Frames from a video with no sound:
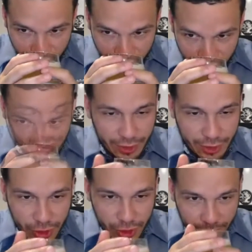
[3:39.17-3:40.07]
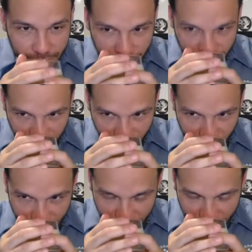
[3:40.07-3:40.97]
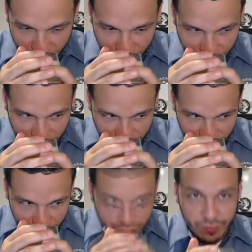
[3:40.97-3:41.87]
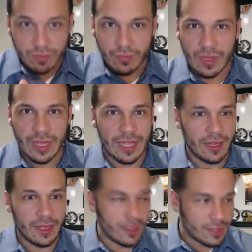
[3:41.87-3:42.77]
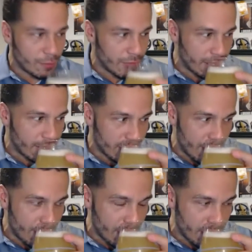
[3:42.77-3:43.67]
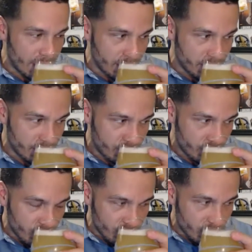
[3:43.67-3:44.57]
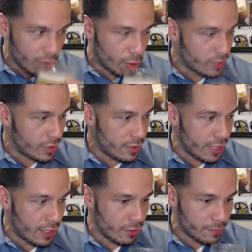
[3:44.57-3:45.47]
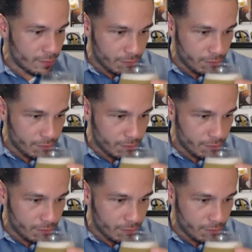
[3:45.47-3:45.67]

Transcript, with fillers: Peach, grapefruit, like uh, some like lemony notes in there.